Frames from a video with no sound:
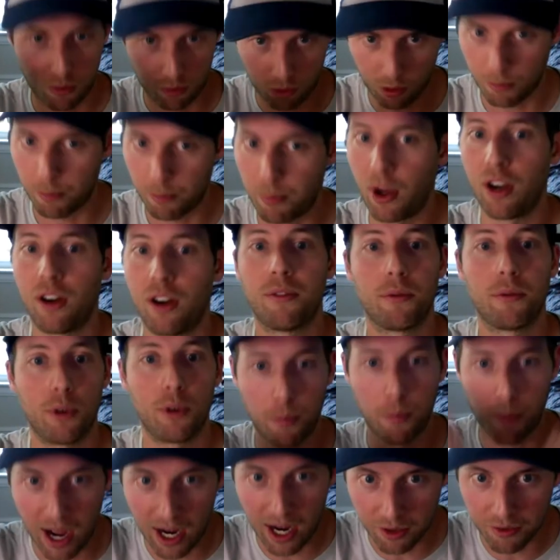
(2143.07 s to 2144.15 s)
your body, your
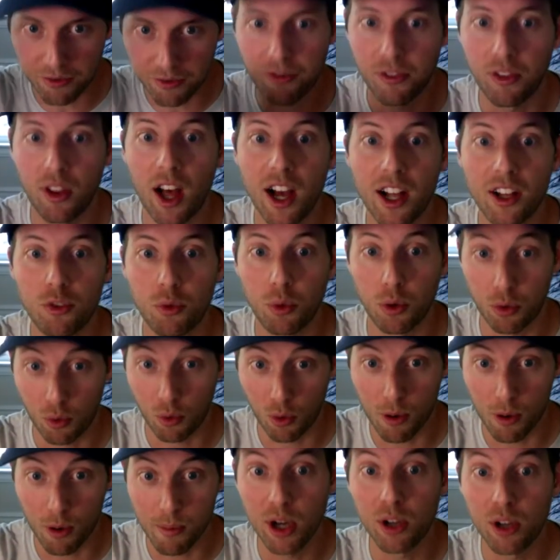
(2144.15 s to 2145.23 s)
body floods with
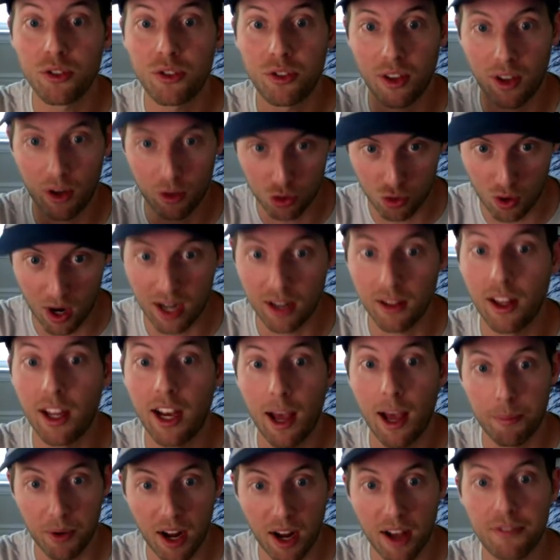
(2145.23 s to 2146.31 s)
hormones, adrenaline,
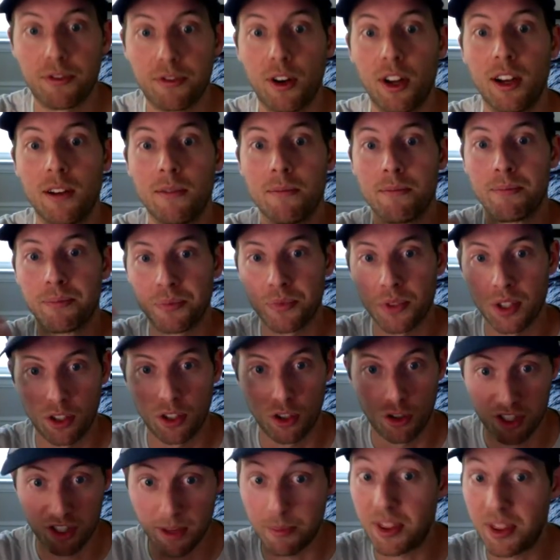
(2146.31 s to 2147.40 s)
epinephrine,
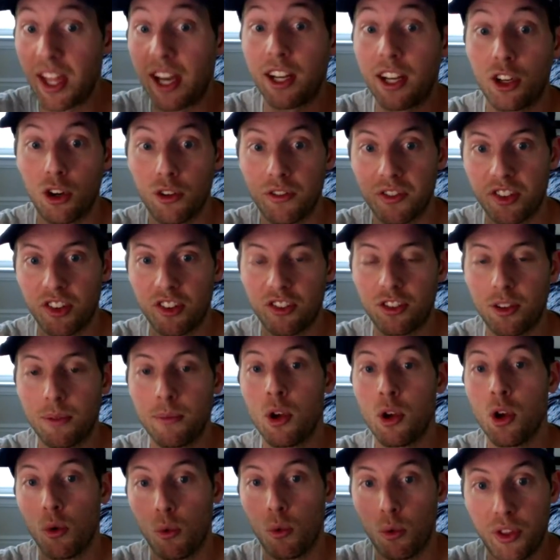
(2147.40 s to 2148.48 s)
your sympathetic nervous system.
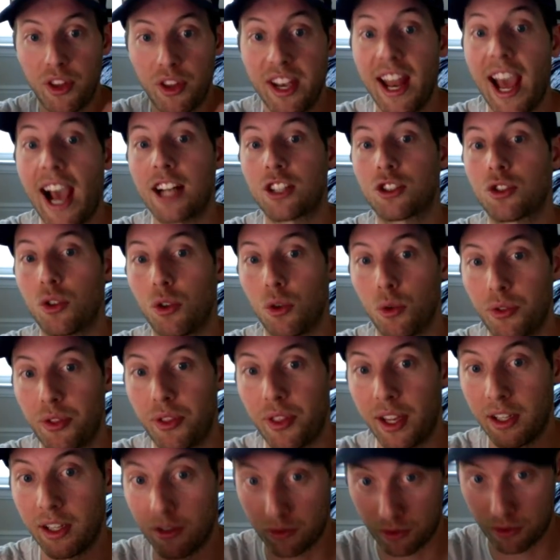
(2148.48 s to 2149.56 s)
Well, the natural
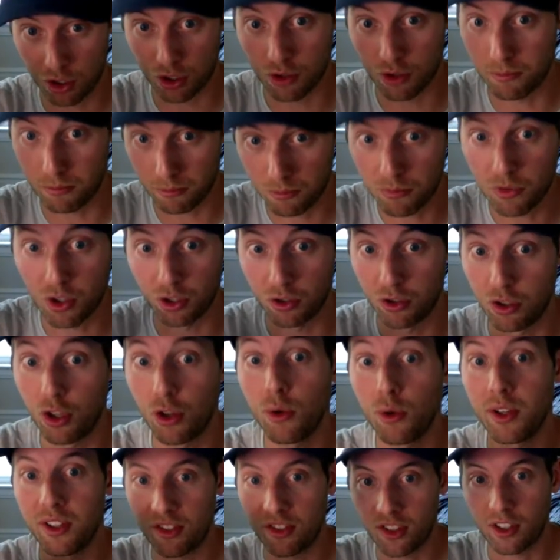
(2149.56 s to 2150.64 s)
thing to, to
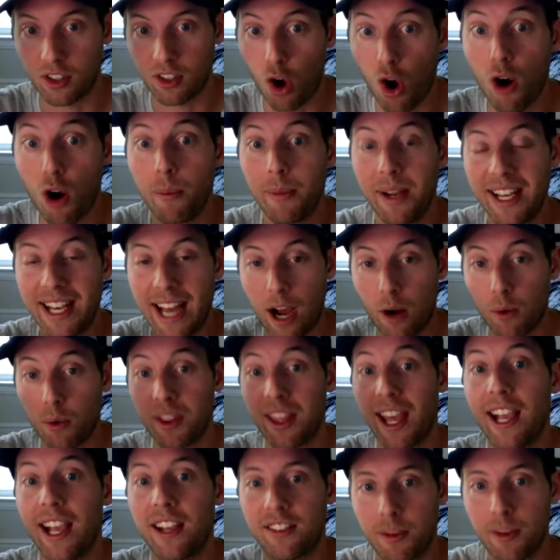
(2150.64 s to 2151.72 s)
do is to calm it down with
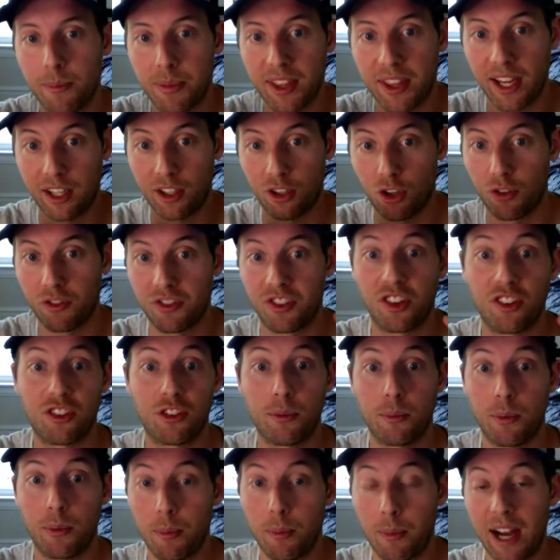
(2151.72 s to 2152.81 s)
asympathetic nervous
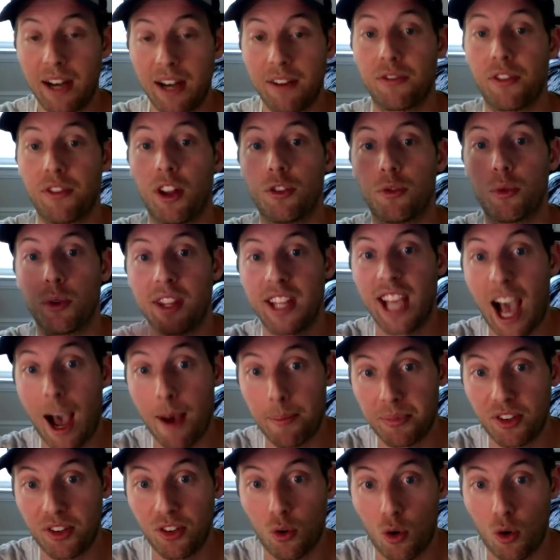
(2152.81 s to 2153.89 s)
system. Your body floods with the
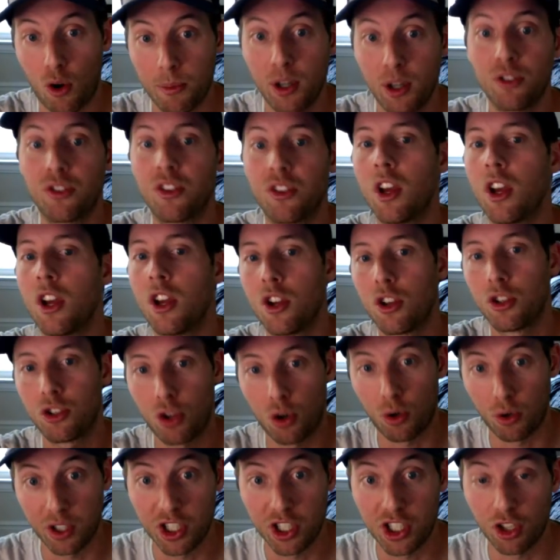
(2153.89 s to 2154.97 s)
opposite hormones,
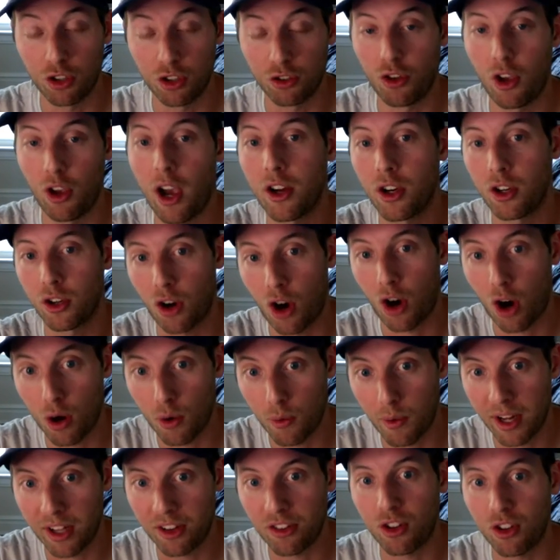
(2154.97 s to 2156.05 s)
totally chills you out. Your heart
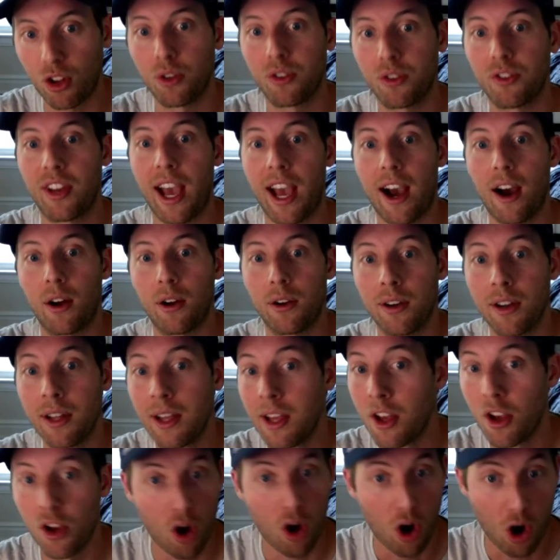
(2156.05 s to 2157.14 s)
rate slows down,
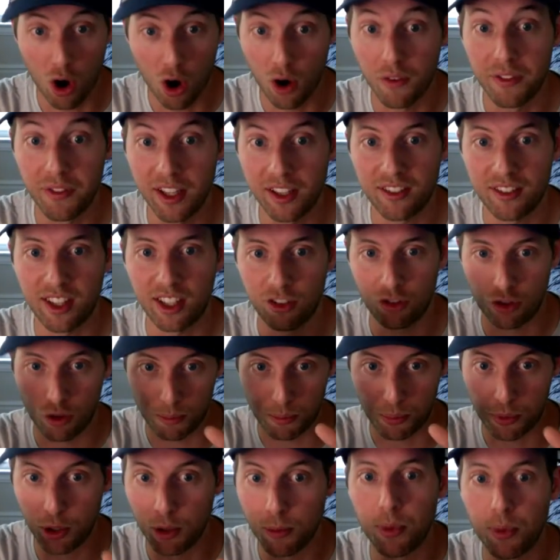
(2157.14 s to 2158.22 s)
all of these things. Your
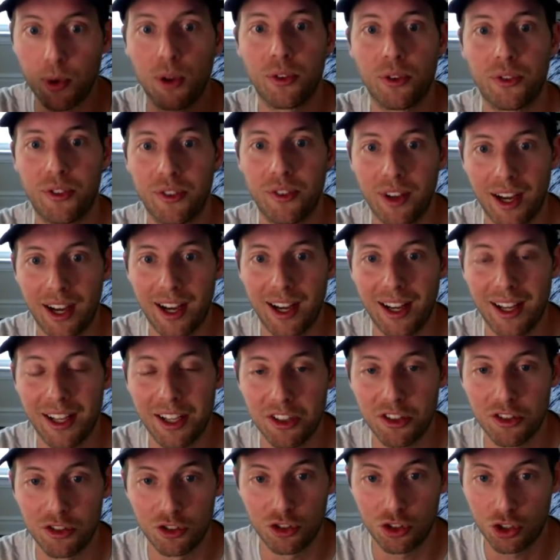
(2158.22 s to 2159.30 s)
pupils uh,
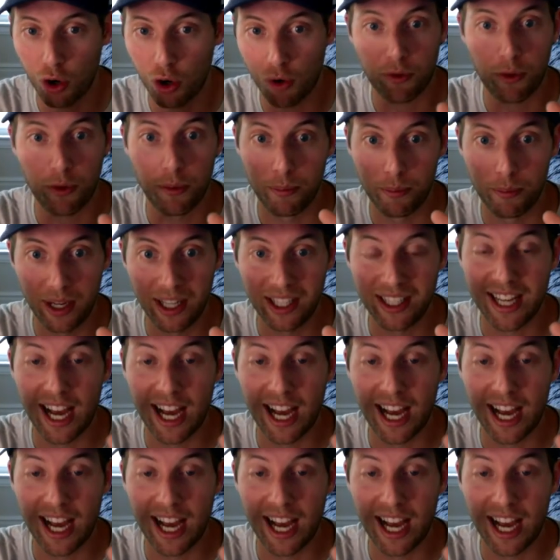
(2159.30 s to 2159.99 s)
go from being